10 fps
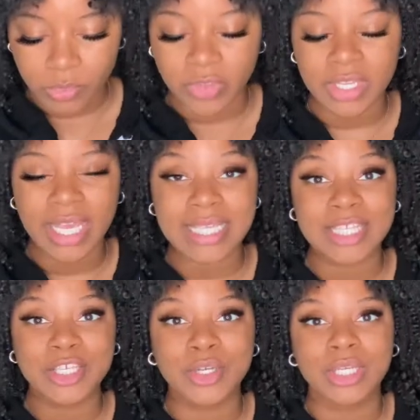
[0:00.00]
The next
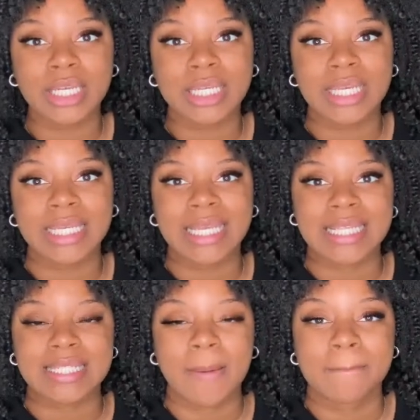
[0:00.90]
thing you're gonna need
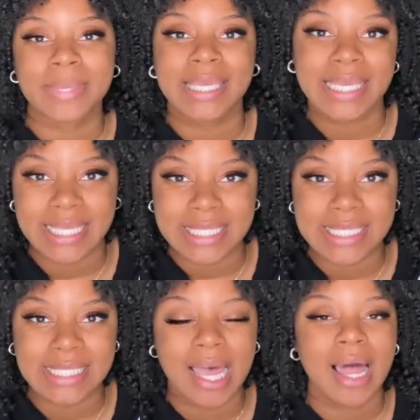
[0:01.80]
is pens.